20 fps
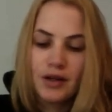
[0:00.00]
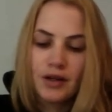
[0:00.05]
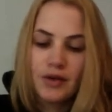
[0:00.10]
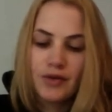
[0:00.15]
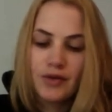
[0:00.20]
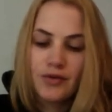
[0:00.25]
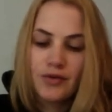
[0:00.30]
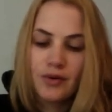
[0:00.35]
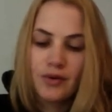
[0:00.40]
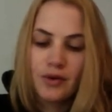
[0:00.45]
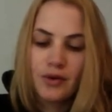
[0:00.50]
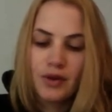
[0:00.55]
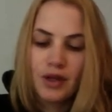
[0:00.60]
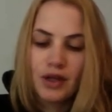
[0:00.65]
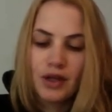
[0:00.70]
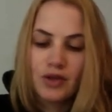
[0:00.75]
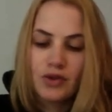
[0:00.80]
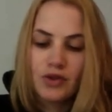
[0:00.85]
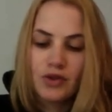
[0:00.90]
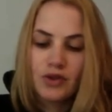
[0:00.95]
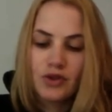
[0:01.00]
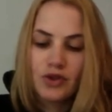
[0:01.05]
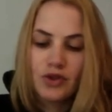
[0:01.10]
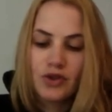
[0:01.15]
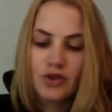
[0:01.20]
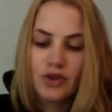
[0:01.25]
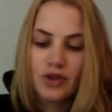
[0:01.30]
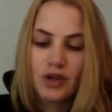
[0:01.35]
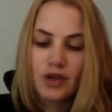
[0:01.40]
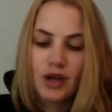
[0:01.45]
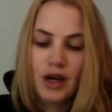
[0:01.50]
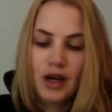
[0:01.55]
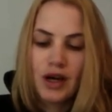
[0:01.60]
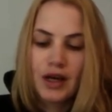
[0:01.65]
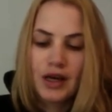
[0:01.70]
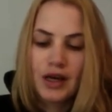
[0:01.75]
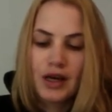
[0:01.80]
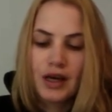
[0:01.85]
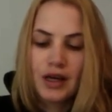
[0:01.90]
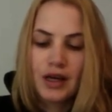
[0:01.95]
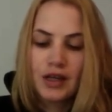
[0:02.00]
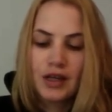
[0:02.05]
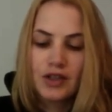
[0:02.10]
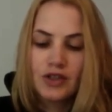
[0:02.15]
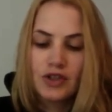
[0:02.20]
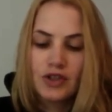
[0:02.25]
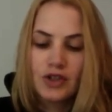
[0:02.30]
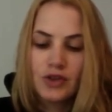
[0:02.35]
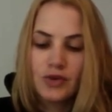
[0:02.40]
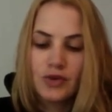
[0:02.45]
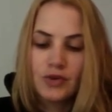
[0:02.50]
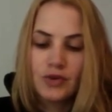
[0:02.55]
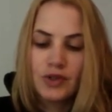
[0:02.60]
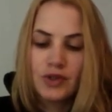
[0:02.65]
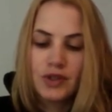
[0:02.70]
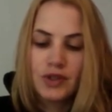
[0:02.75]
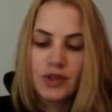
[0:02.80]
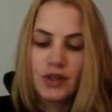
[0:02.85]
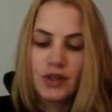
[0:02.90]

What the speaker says: For lunch, I had a juice